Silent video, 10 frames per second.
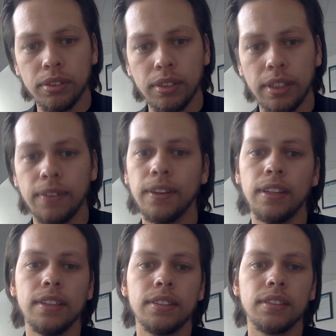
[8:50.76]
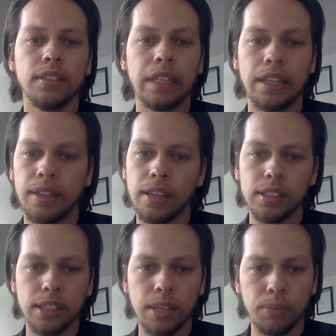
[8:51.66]
in a Wallis. I'll
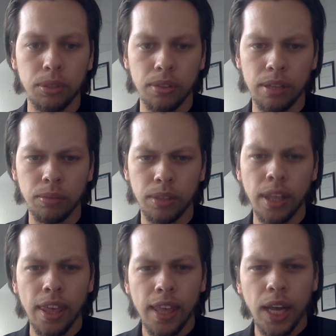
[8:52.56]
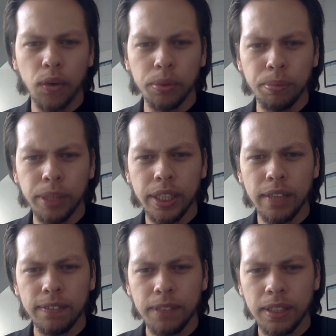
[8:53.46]
skip through that one. I would bring
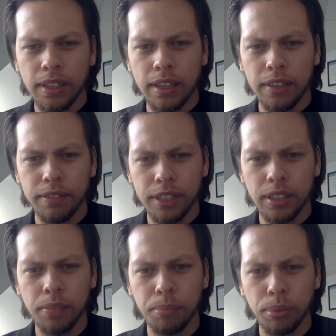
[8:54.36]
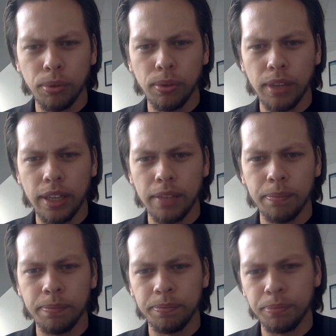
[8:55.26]
a fishing pole and a
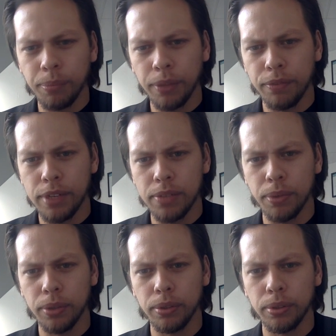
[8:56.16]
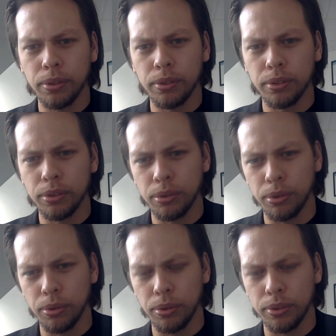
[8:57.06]
freshwater
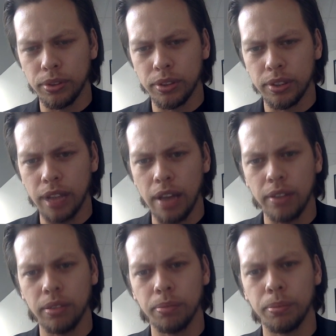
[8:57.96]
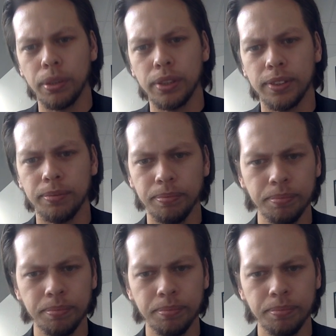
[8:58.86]
to tackle box.